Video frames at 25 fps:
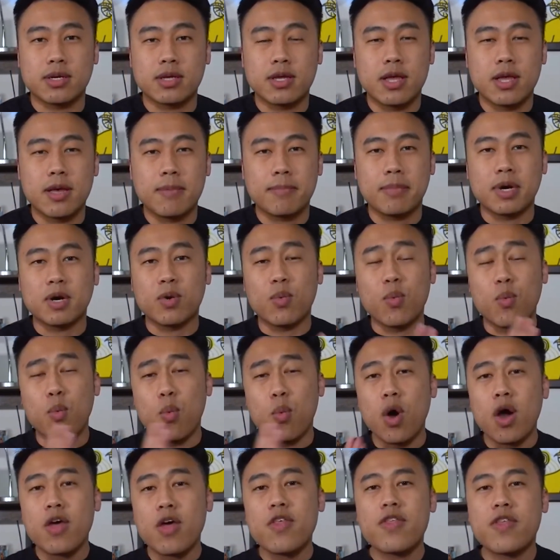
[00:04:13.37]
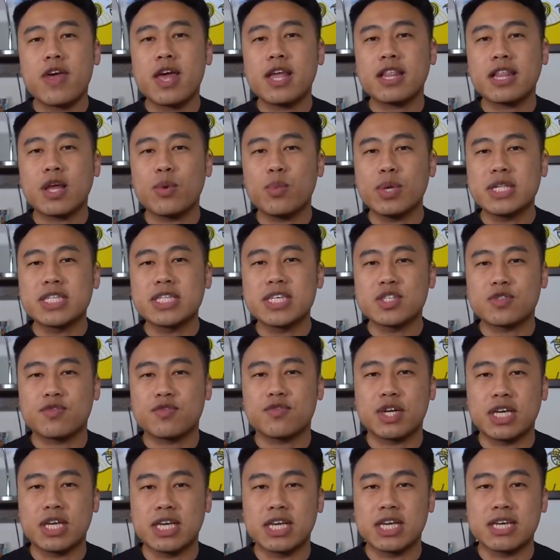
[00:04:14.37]
But one thing that we tend to
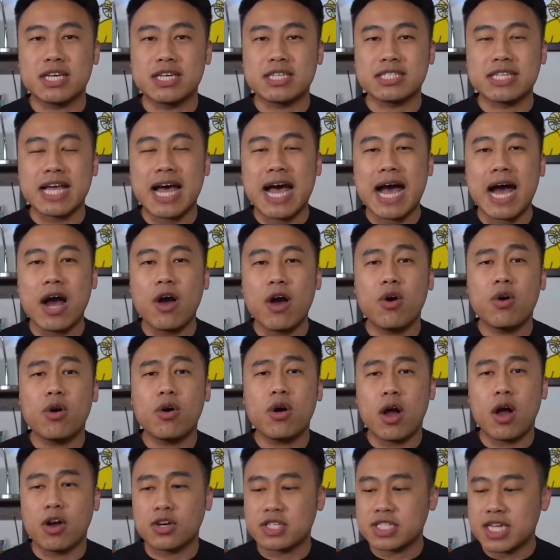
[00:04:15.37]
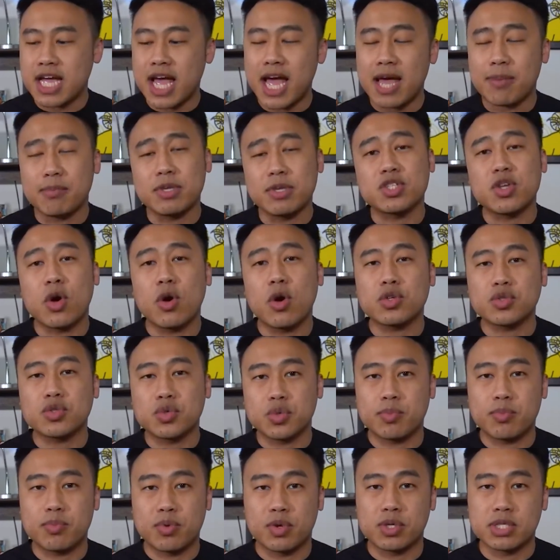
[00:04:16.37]
forget is how our time is also
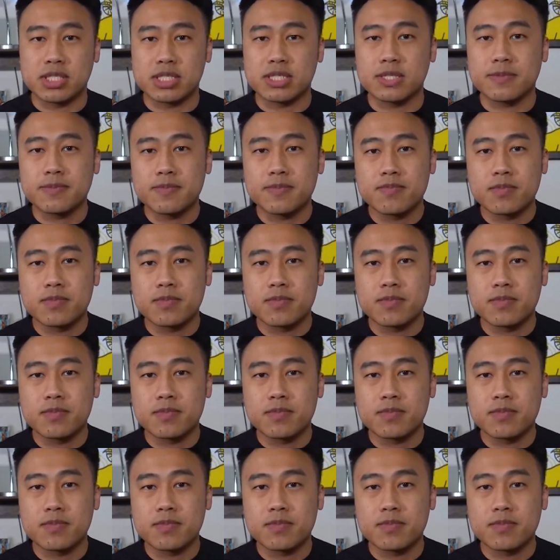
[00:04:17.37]
important.